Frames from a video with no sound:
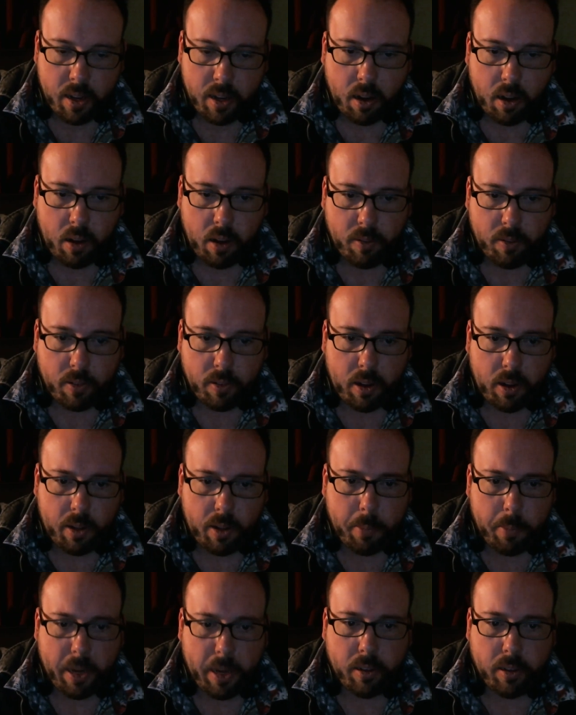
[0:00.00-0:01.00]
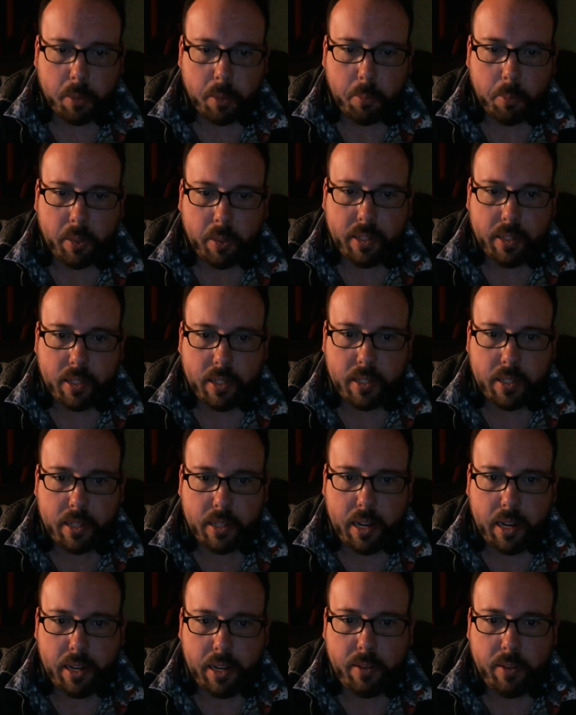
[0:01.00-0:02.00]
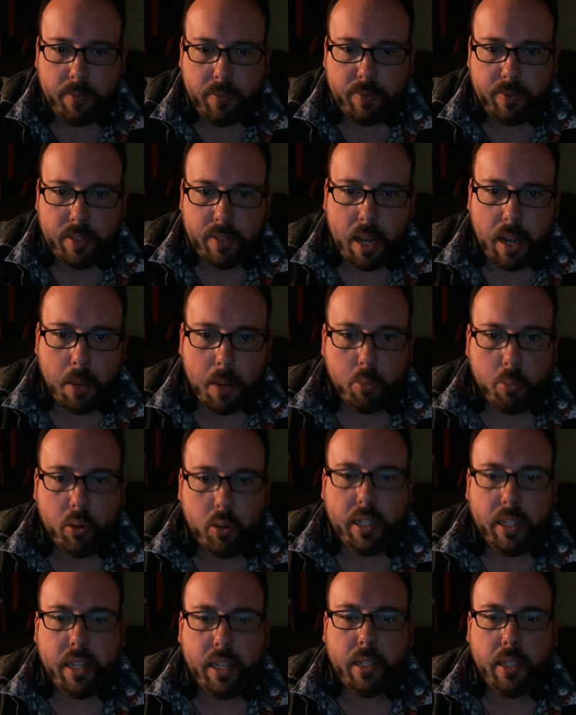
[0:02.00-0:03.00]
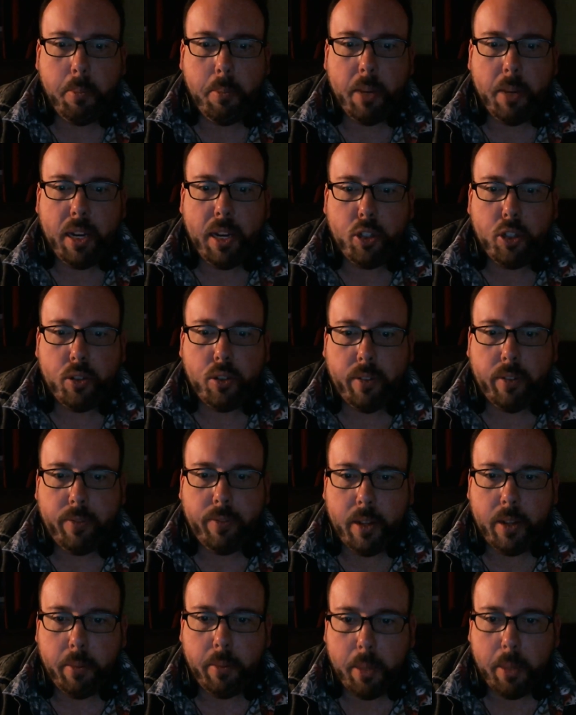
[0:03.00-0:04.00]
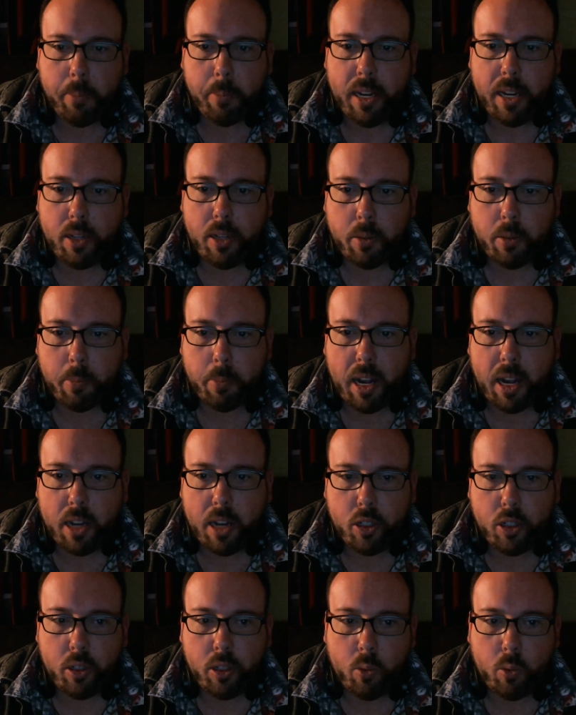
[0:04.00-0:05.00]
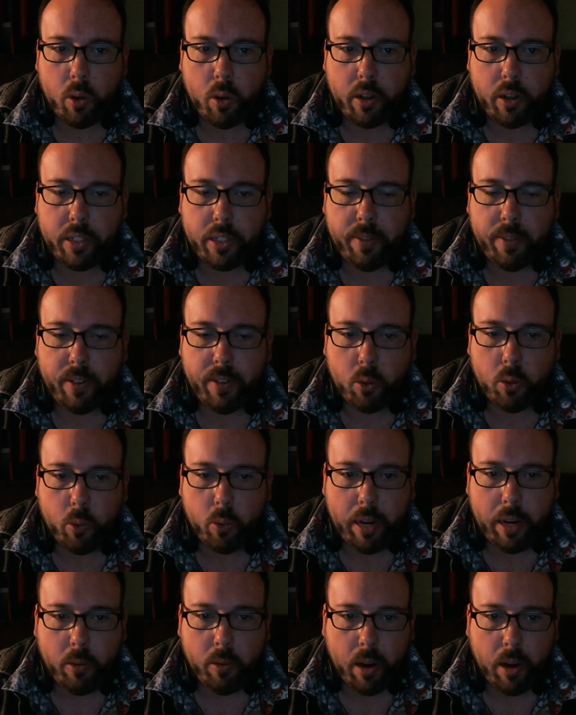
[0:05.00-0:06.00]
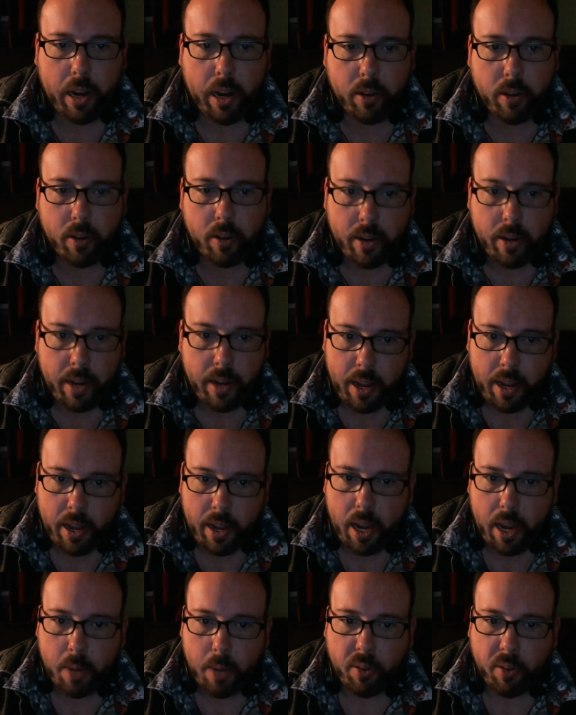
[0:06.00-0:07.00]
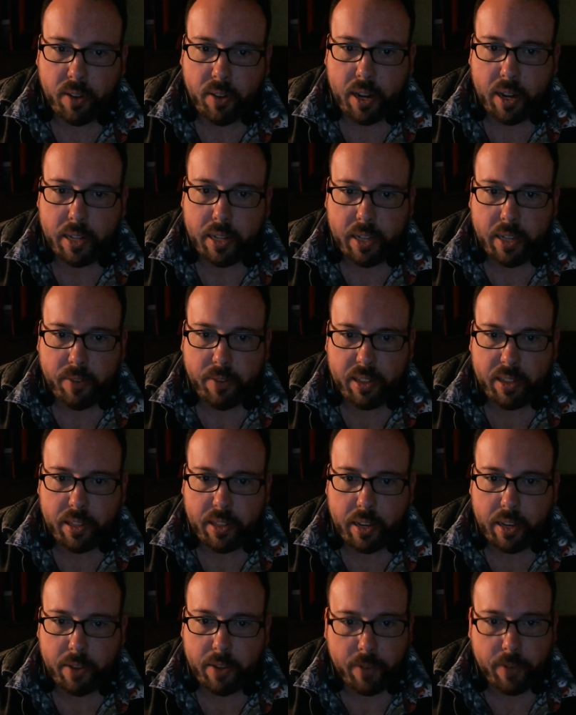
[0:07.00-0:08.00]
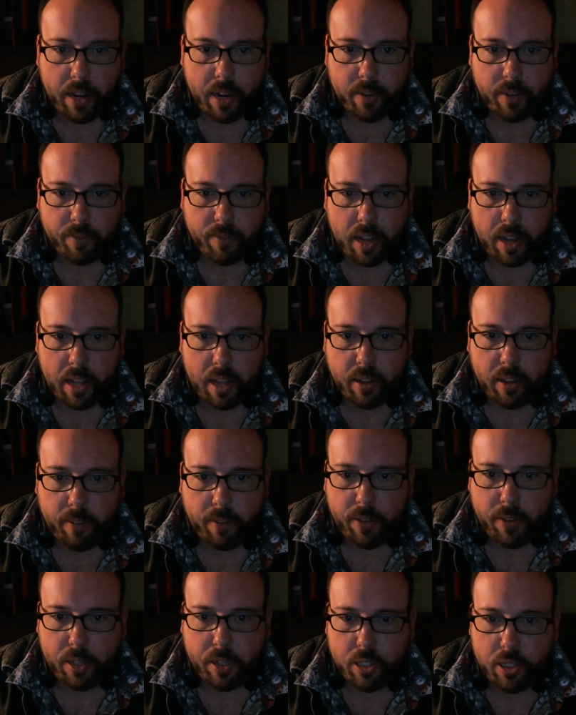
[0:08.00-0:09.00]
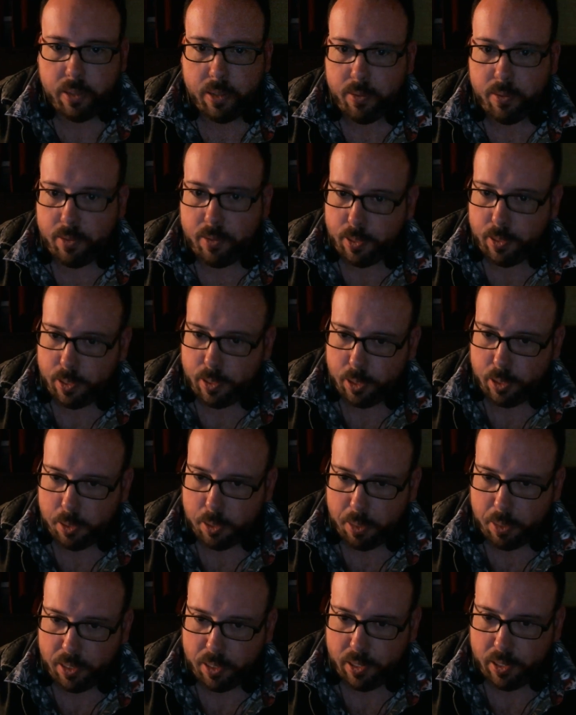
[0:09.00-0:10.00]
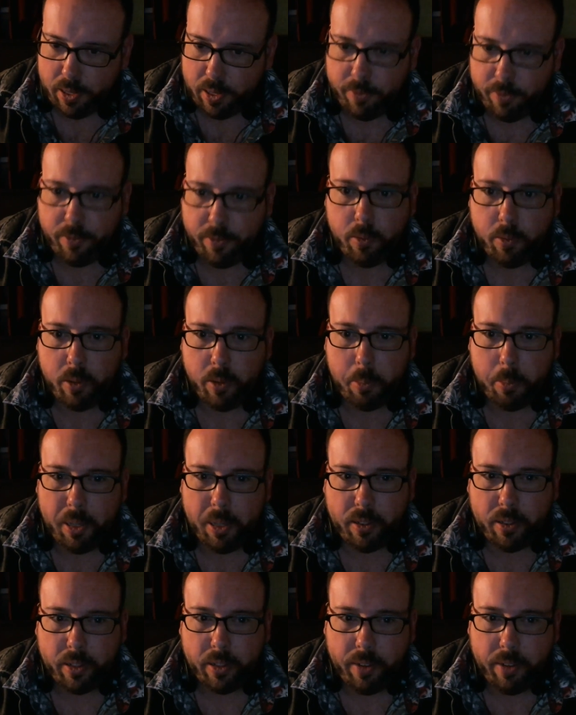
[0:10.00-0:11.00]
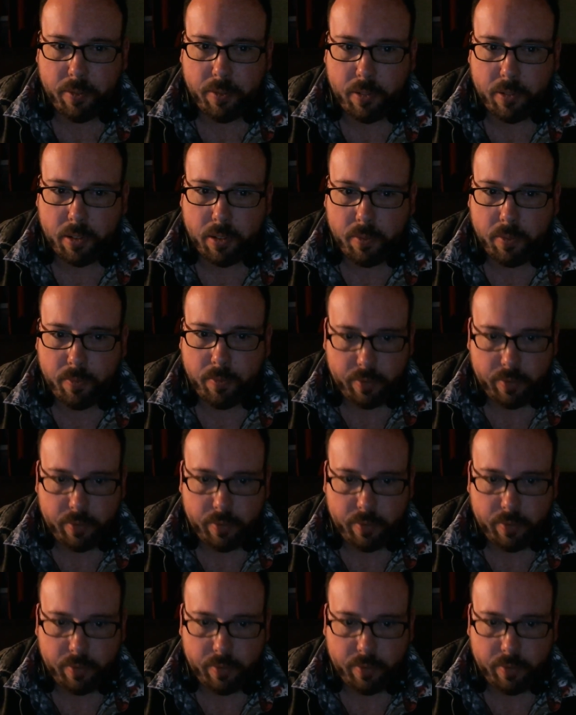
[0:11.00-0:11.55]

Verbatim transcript: Overall, minor complaints aside, a brilliantly made short film that pays homage to the works of a great writer and provides everything a fan of gothic fiction, such as myself, would be looking for.